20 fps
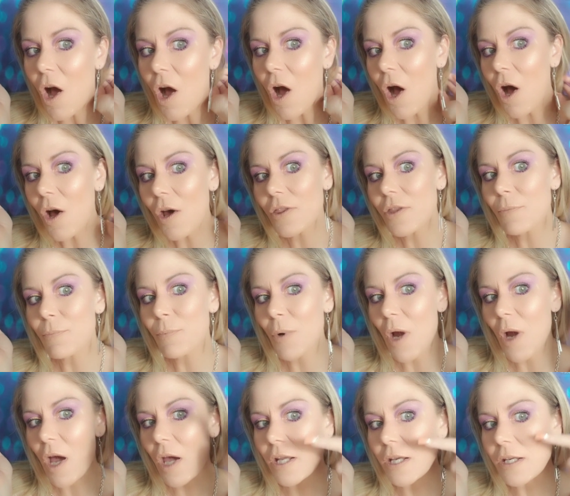All the
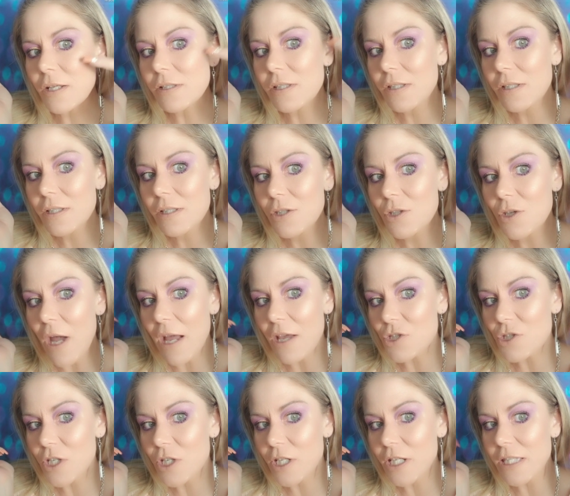products,
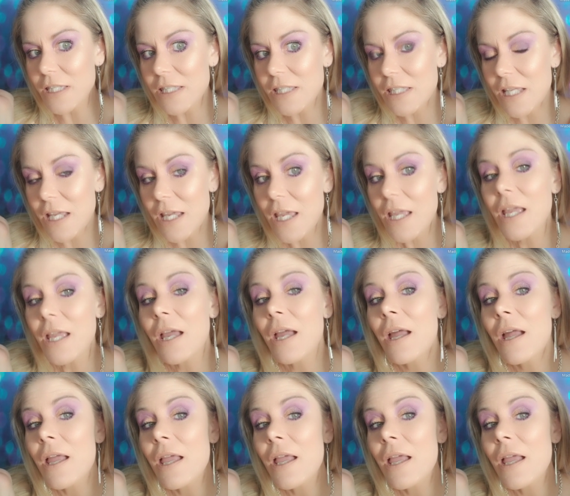as you can see,